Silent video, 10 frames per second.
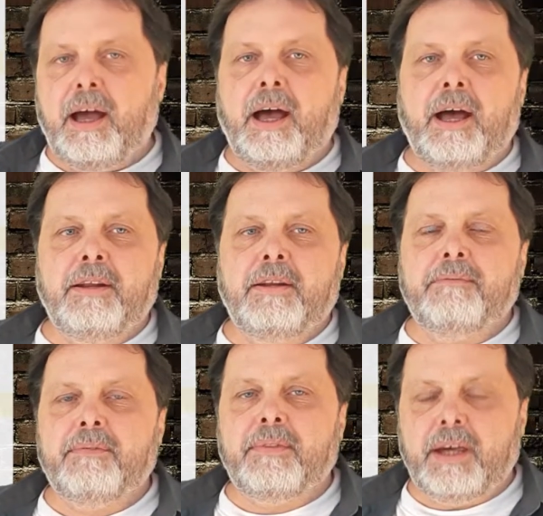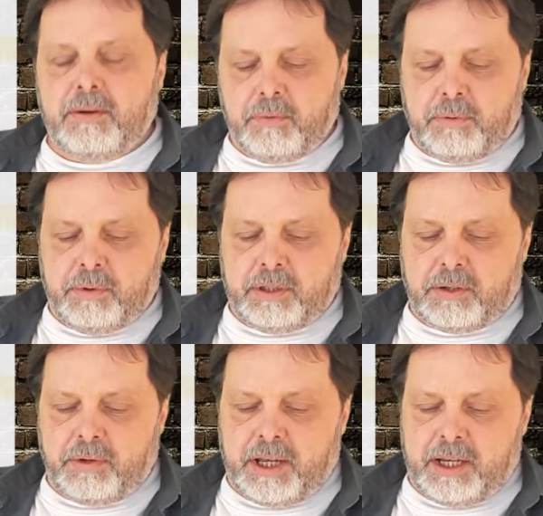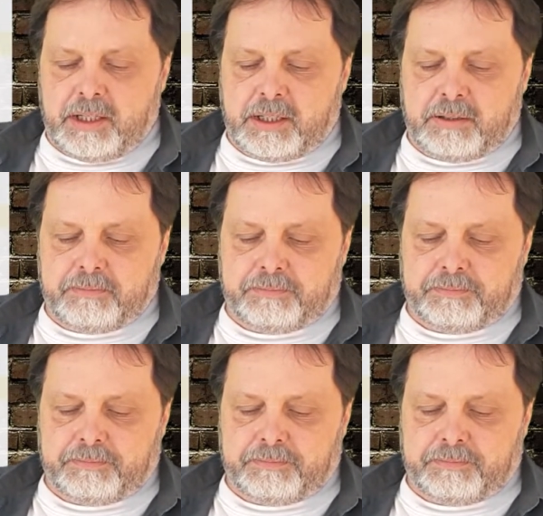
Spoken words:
And then we will create